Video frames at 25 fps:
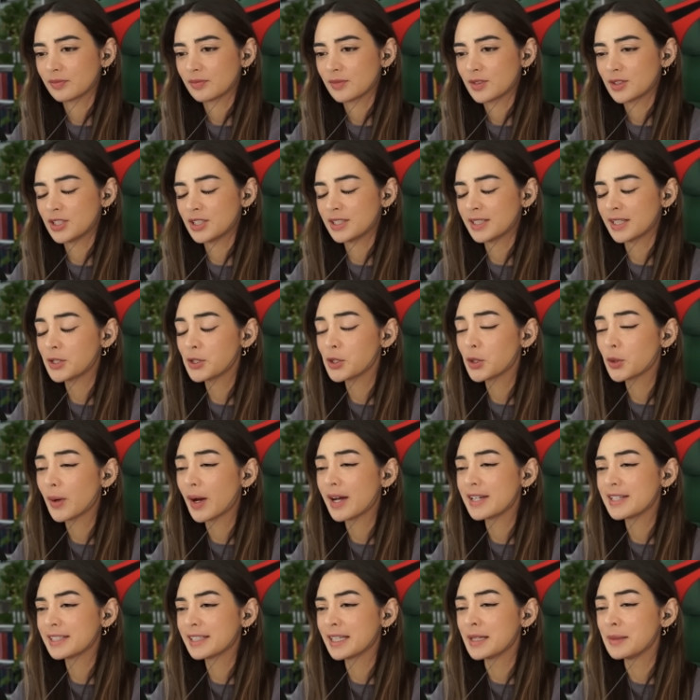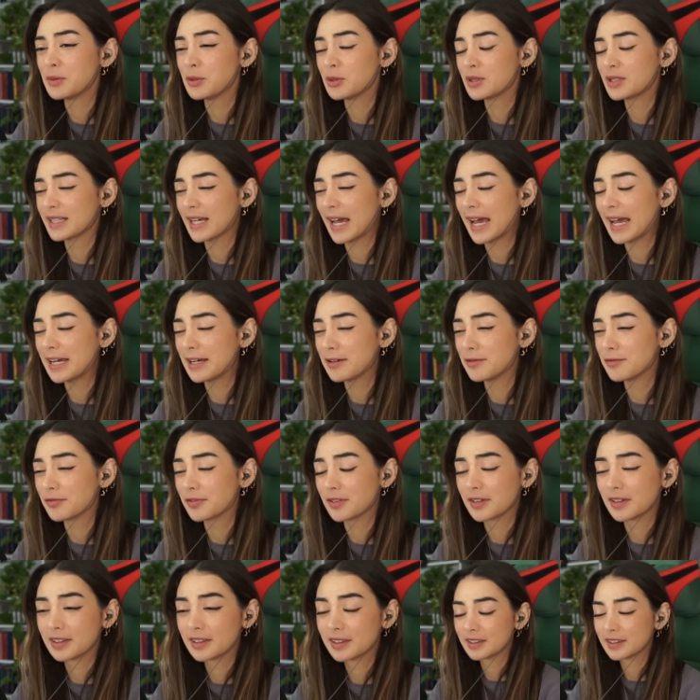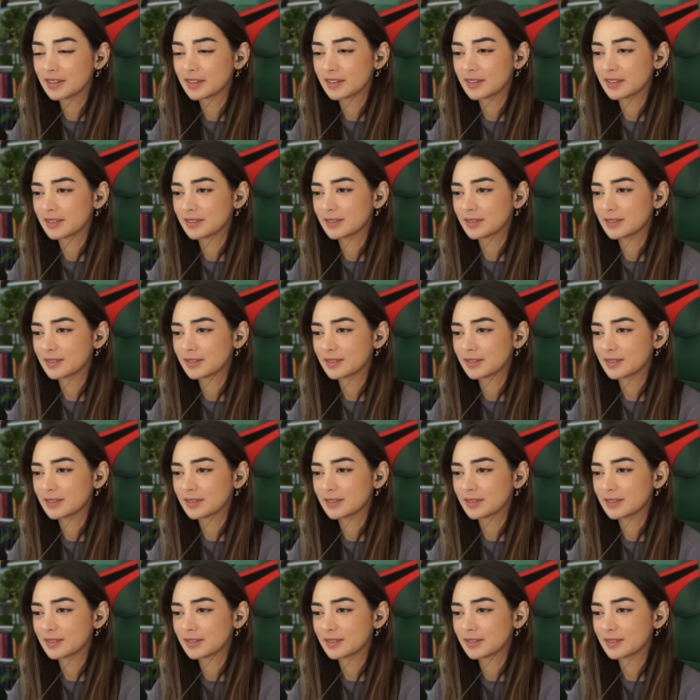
you sent you away to keep you safe? Well,